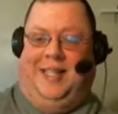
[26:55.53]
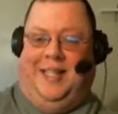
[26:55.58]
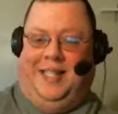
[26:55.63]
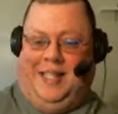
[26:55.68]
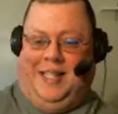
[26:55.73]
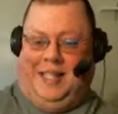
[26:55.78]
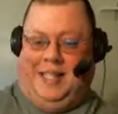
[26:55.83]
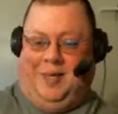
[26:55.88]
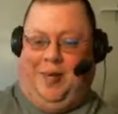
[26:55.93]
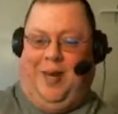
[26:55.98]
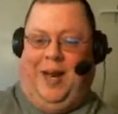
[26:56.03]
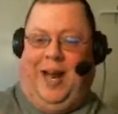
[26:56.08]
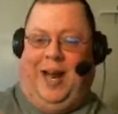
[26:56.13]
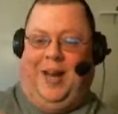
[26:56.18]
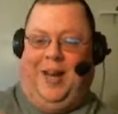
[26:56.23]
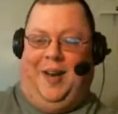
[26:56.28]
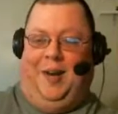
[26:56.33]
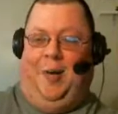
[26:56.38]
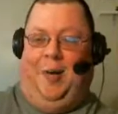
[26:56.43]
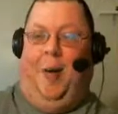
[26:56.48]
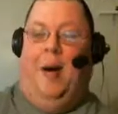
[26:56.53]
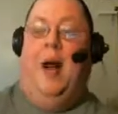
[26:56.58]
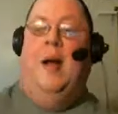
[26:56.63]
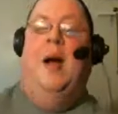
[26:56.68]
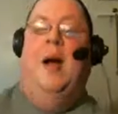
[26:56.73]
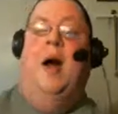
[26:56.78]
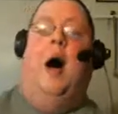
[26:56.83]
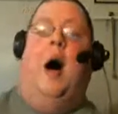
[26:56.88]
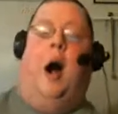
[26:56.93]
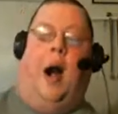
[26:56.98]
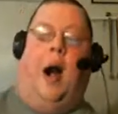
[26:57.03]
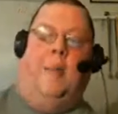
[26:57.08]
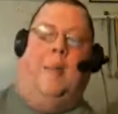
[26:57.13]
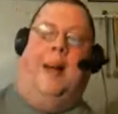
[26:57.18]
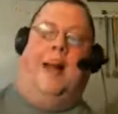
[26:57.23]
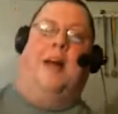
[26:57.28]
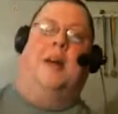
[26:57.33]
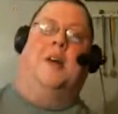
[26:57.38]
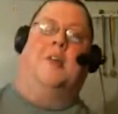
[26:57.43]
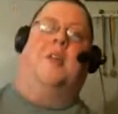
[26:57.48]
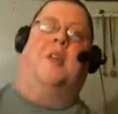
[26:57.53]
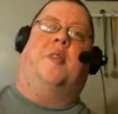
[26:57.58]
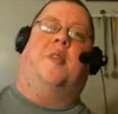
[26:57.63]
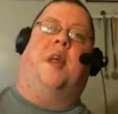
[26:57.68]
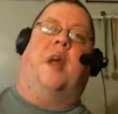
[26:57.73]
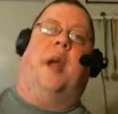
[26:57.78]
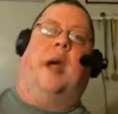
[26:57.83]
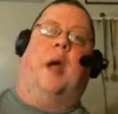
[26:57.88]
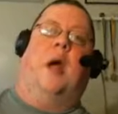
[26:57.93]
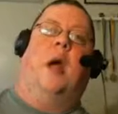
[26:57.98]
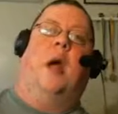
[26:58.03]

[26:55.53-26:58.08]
because that's what I do. All right, but here's the thing.